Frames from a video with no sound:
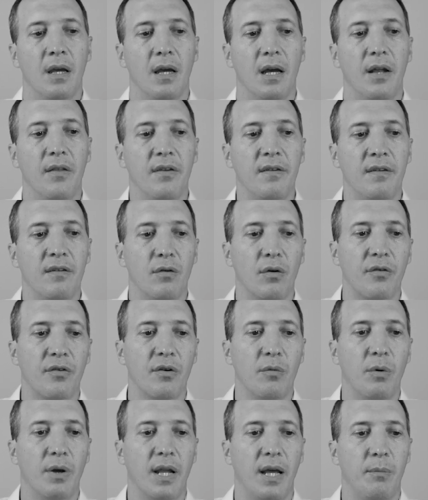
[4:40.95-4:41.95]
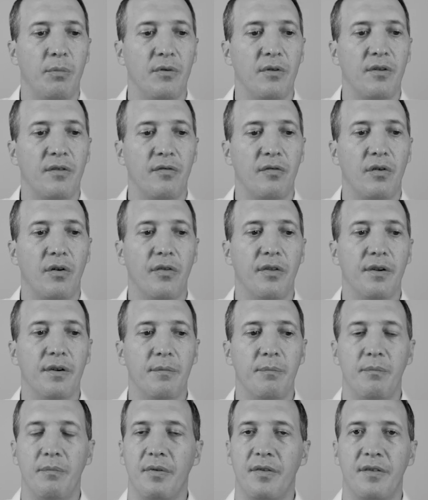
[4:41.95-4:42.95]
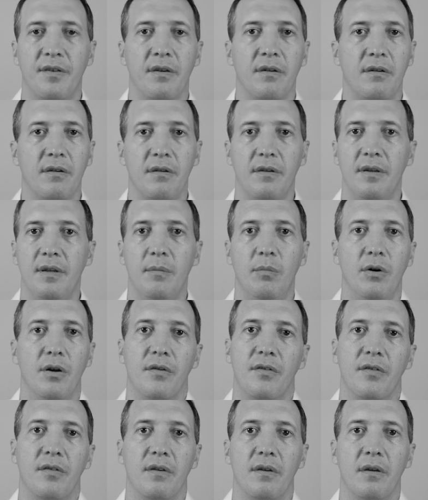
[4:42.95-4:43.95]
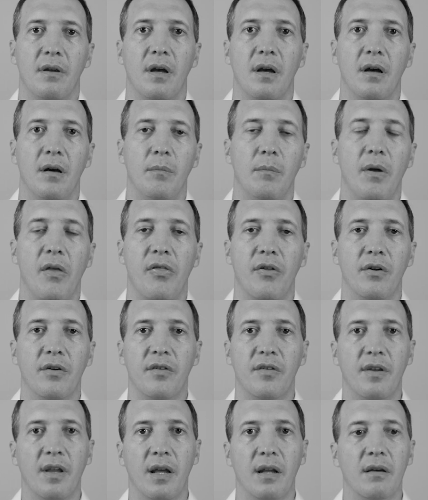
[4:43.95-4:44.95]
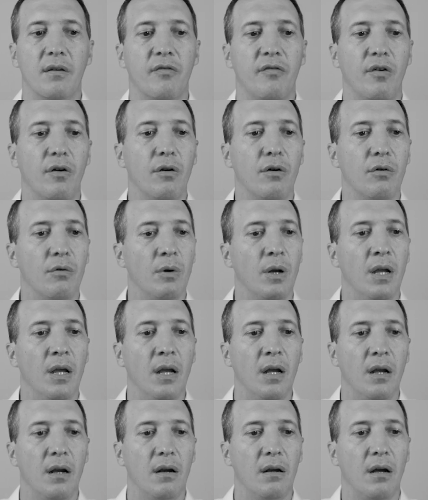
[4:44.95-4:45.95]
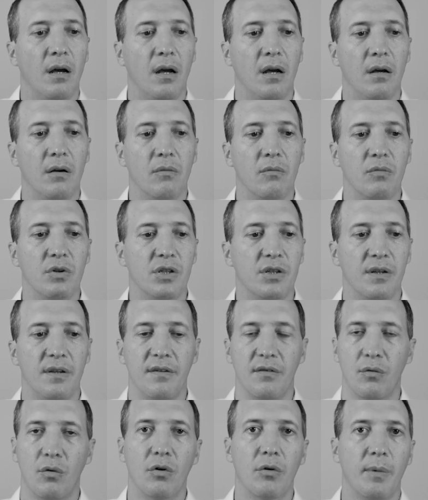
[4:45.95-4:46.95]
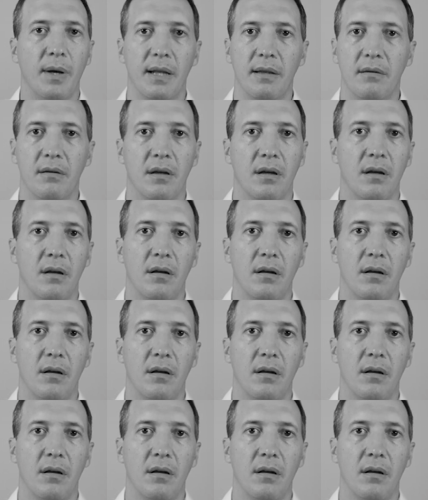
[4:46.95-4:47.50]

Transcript: And this is also what happens for the standard D-Bus methods that follow, which is all about